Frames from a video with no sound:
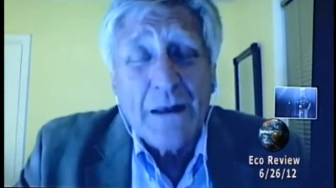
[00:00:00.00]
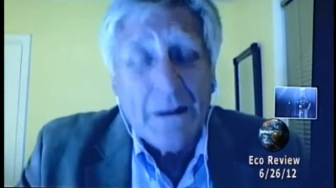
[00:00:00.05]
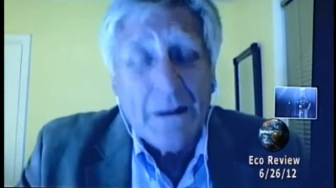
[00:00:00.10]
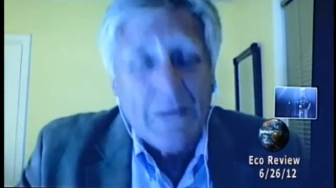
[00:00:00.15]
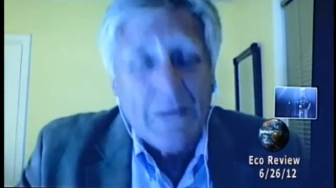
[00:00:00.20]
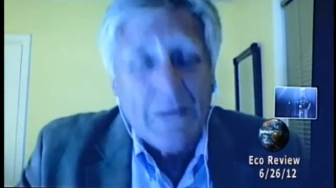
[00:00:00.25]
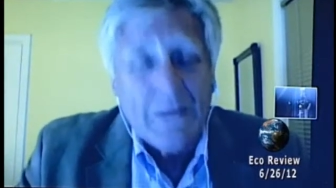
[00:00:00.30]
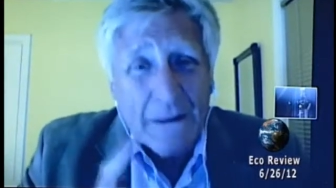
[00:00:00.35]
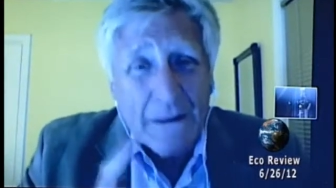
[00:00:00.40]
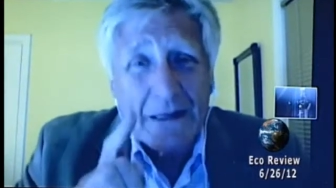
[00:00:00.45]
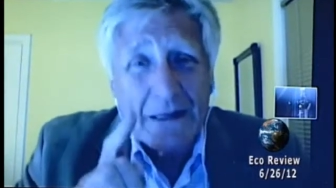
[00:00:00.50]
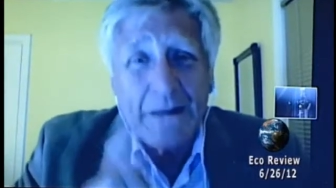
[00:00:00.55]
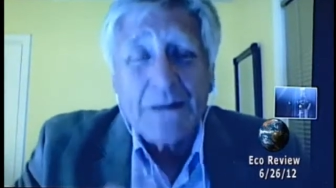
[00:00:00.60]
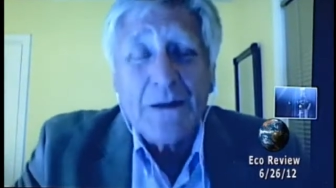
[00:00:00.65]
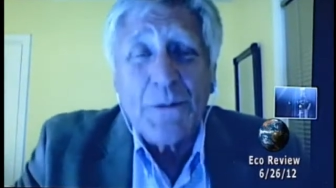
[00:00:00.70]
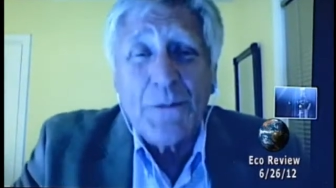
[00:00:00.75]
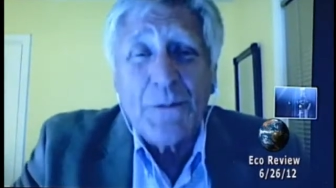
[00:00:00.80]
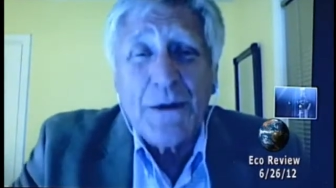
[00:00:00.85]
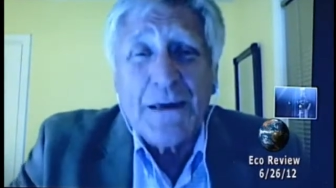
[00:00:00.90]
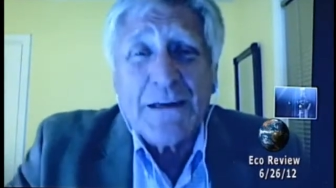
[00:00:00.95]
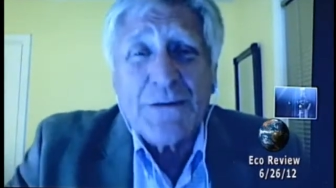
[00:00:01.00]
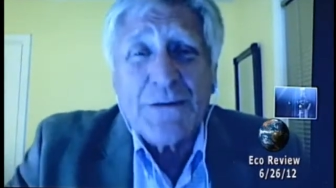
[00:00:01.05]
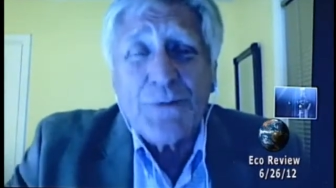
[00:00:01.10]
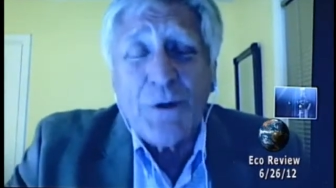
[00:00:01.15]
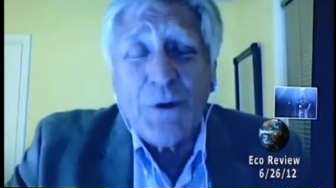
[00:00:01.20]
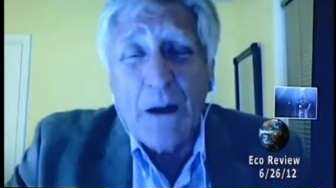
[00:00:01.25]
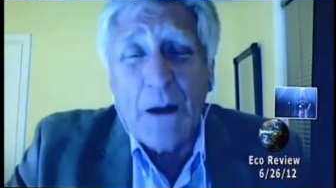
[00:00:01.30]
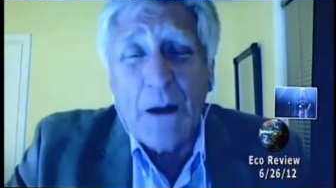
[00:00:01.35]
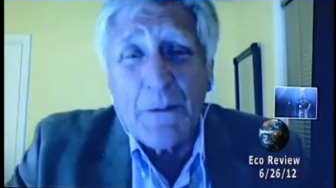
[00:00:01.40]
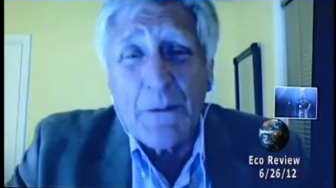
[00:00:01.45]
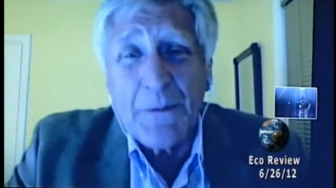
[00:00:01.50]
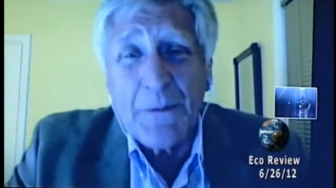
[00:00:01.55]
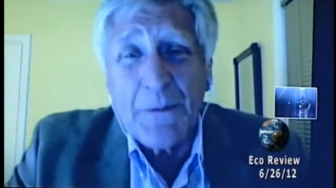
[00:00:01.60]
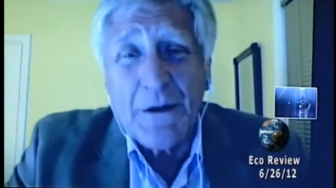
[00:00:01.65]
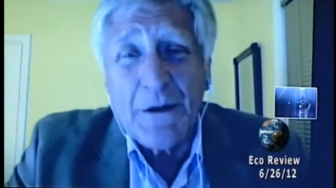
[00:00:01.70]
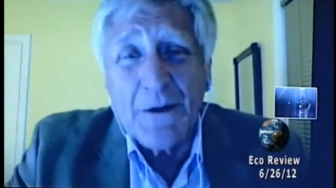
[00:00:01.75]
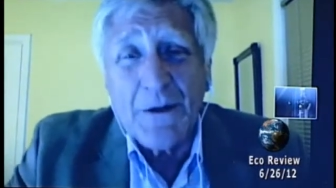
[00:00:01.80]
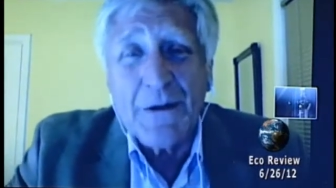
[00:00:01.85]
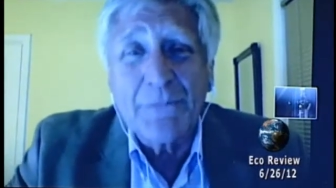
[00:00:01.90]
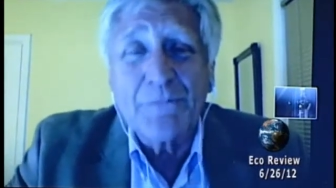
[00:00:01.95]
but the, the biggest problem here,
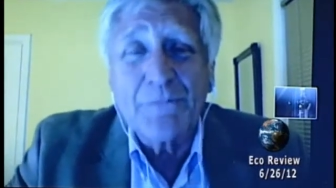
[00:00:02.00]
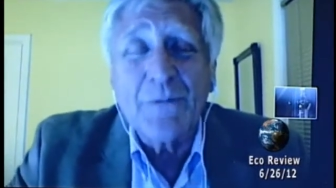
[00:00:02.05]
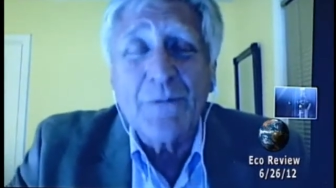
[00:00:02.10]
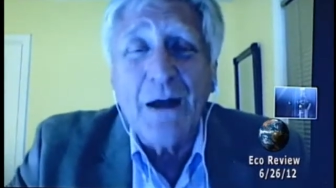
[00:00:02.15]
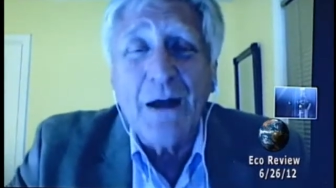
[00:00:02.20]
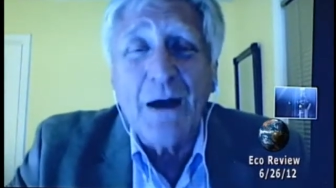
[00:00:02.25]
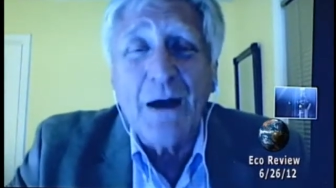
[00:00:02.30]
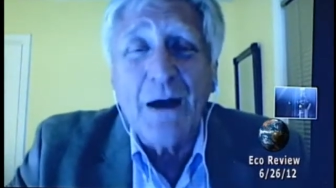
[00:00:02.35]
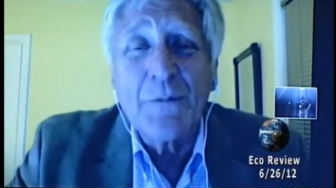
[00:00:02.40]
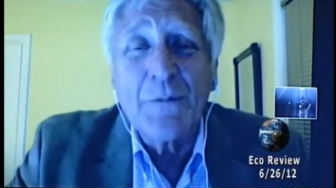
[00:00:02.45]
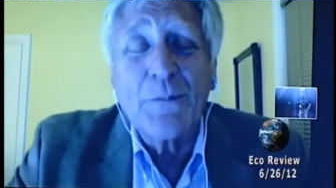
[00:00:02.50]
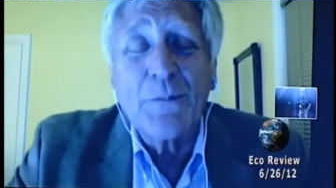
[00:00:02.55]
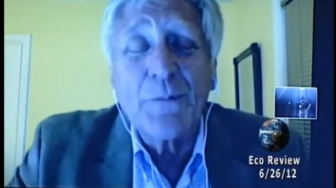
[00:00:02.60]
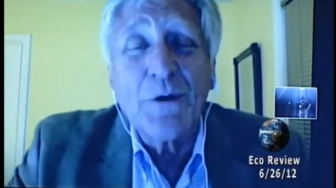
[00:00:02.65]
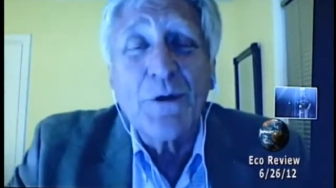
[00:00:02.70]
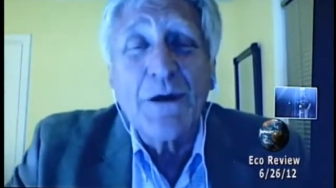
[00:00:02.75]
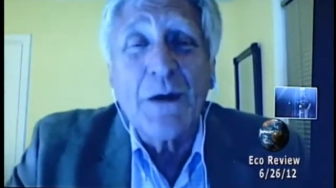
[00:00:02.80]
and I'll be,